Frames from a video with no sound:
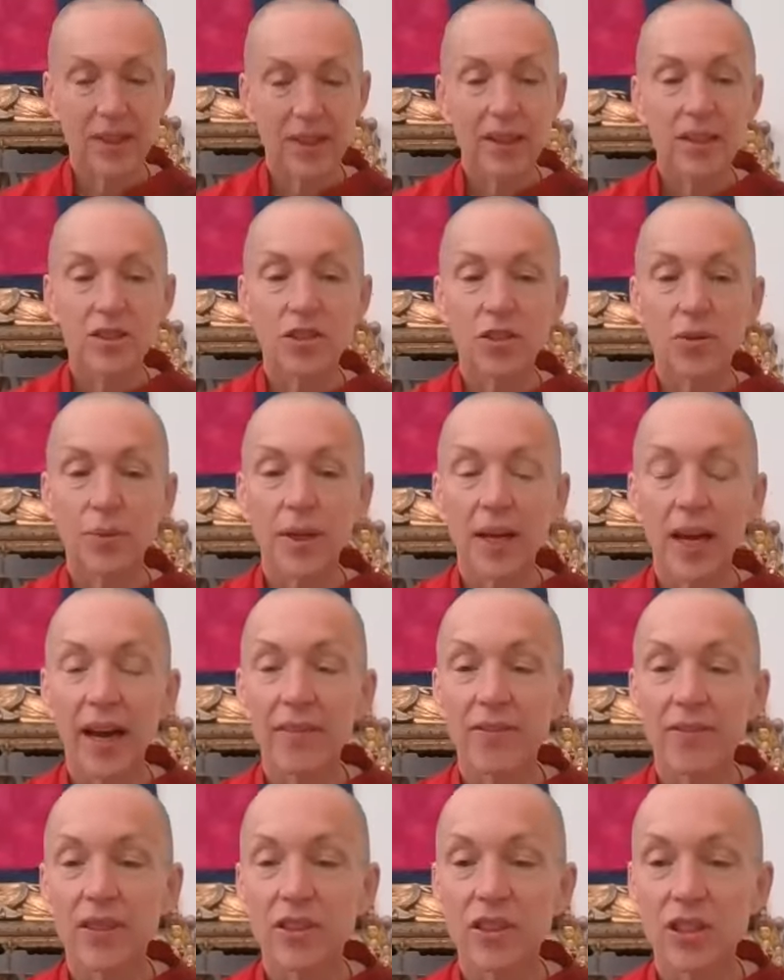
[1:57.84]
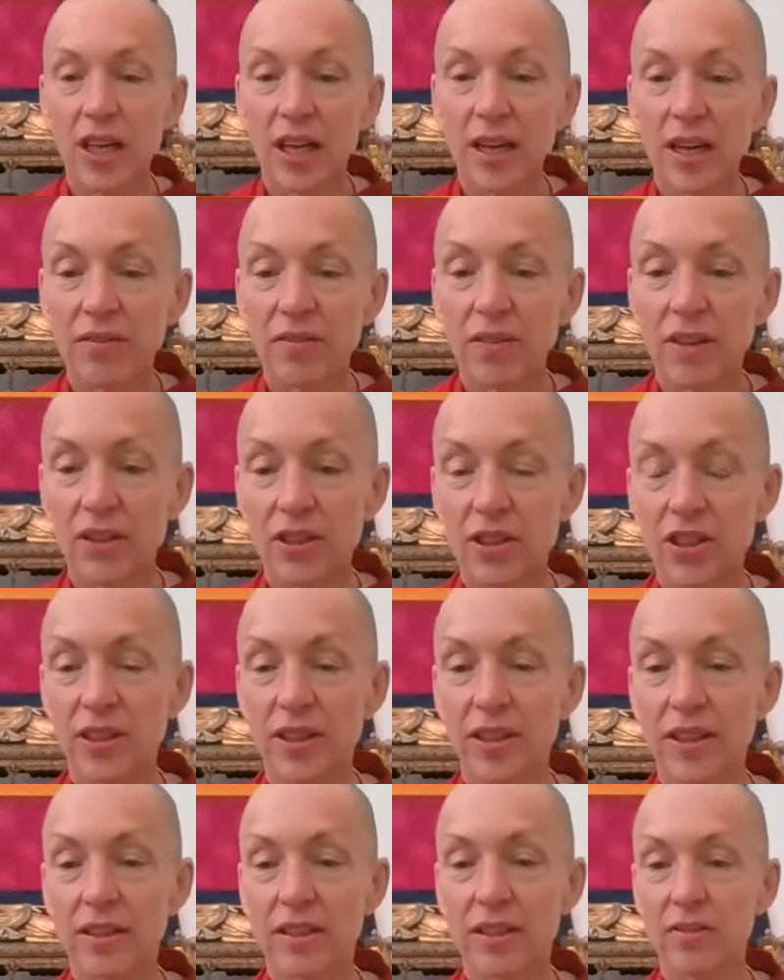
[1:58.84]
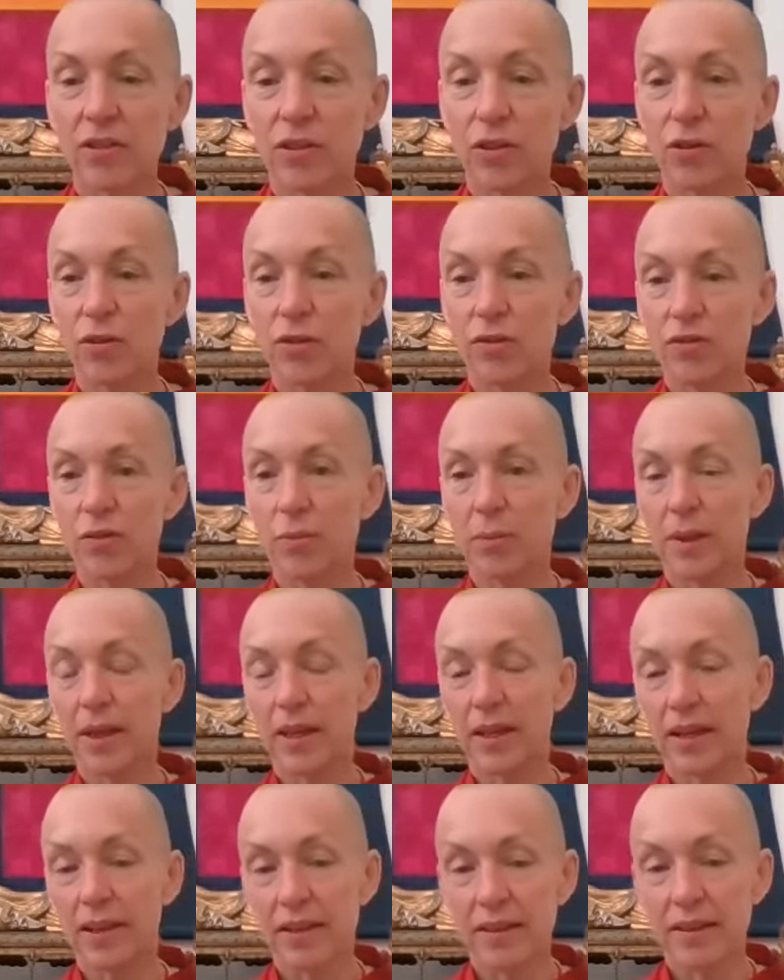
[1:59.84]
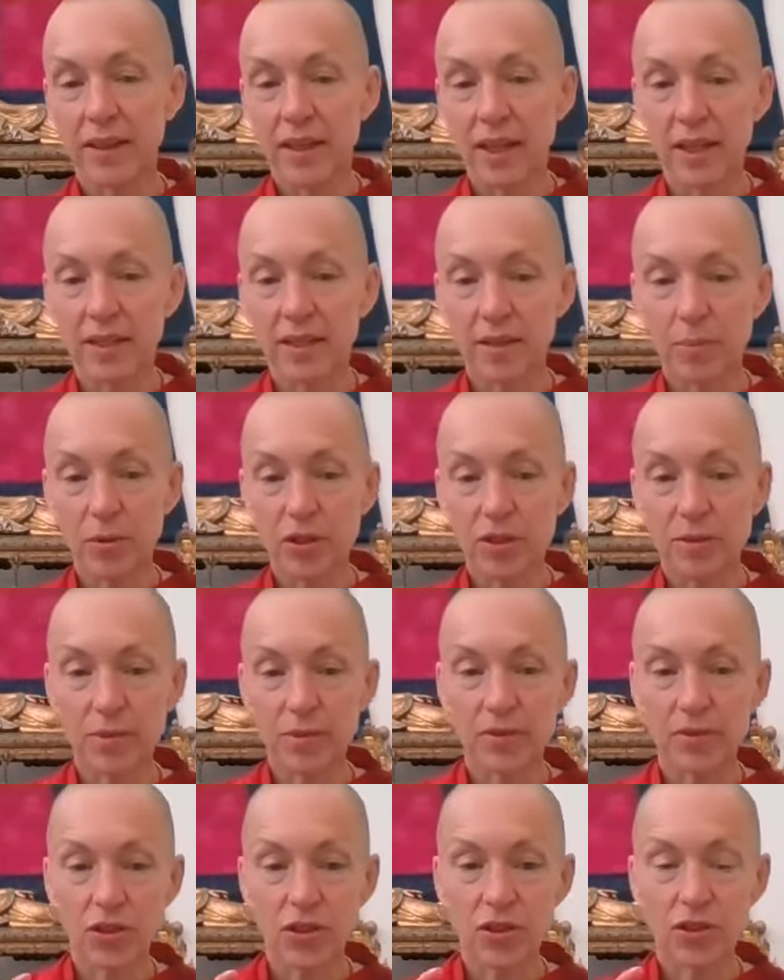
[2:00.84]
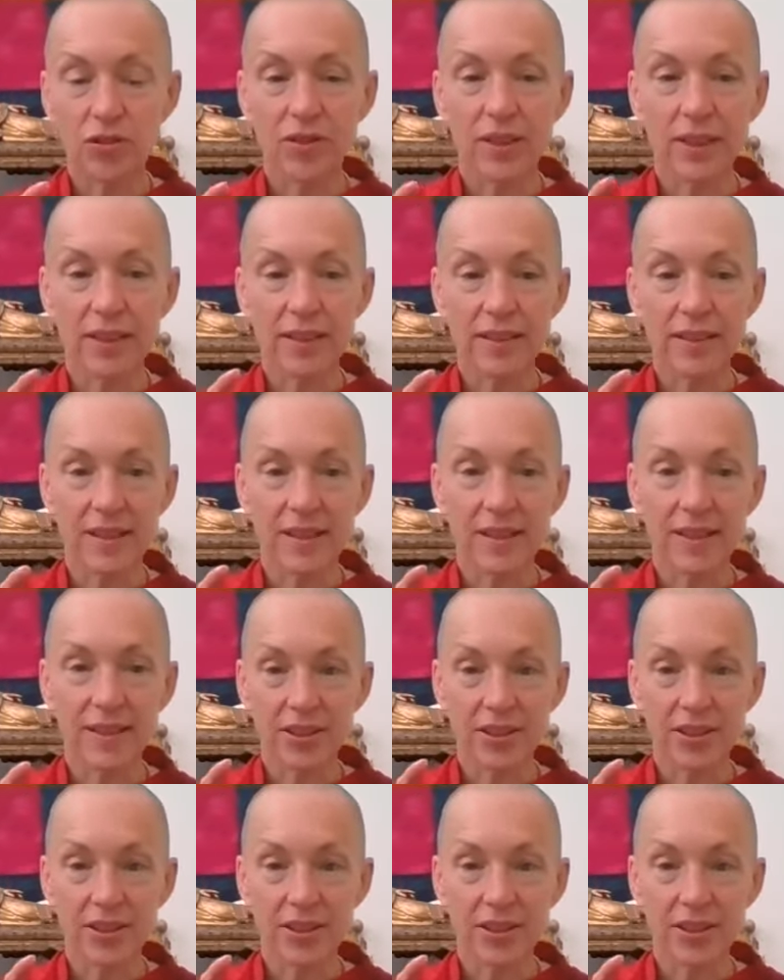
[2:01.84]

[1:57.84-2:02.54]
So we have the chat function here. If you're not familiar, at the bottom of your screen is a little